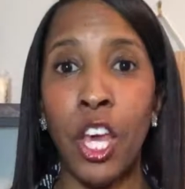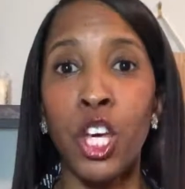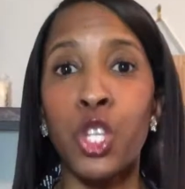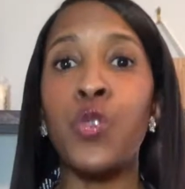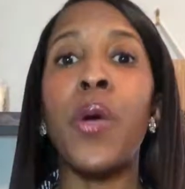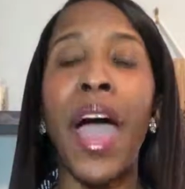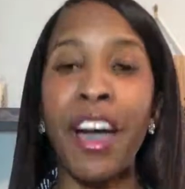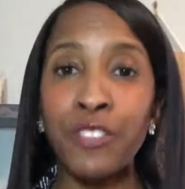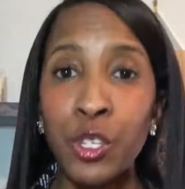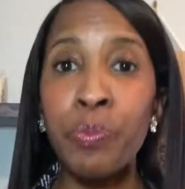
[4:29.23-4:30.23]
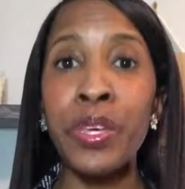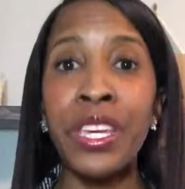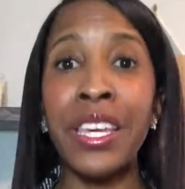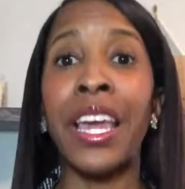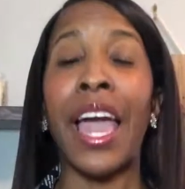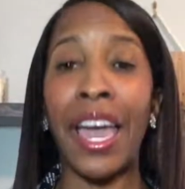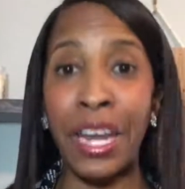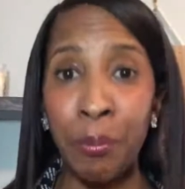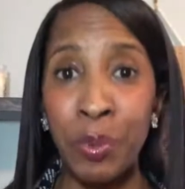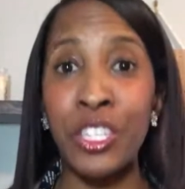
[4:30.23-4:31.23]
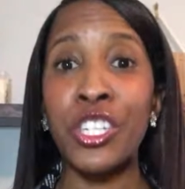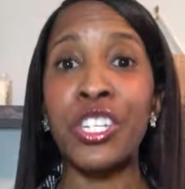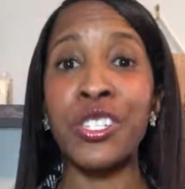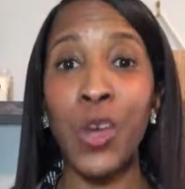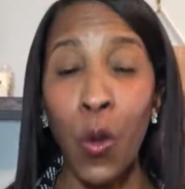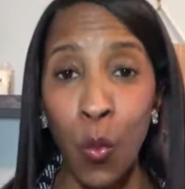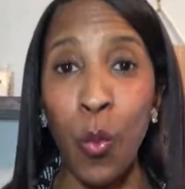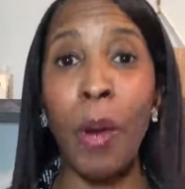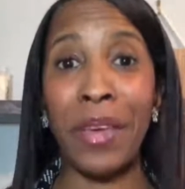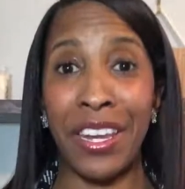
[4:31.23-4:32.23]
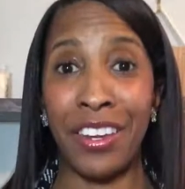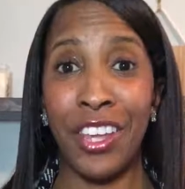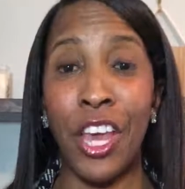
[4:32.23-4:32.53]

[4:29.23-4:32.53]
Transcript: You have to be an ambitious woman.